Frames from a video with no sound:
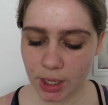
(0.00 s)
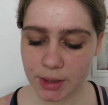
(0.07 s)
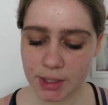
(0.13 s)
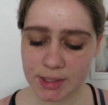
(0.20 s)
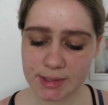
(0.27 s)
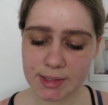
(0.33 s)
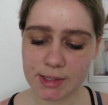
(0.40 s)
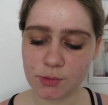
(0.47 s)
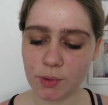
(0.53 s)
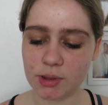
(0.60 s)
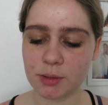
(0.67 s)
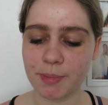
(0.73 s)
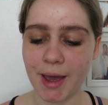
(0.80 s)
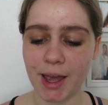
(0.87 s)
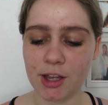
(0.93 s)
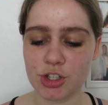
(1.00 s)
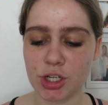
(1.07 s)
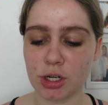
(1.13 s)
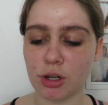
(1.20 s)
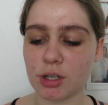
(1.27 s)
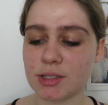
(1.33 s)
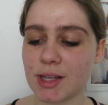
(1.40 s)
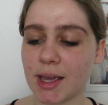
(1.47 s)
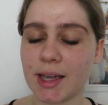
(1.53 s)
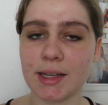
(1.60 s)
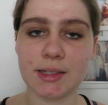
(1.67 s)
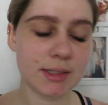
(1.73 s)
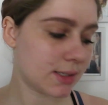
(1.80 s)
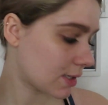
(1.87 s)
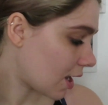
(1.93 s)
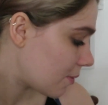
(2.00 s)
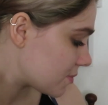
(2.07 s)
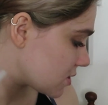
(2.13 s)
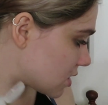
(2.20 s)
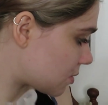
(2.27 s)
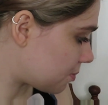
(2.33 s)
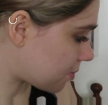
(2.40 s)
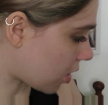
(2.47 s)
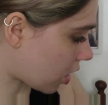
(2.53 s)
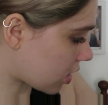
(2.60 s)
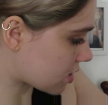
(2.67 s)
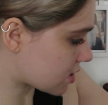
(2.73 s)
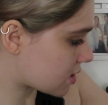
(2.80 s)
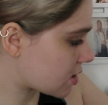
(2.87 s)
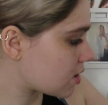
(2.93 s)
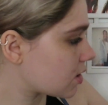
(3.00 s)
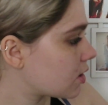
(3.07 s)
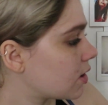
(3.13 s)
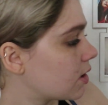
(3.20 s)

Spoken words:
this is what the packaging looks like. It comes in a box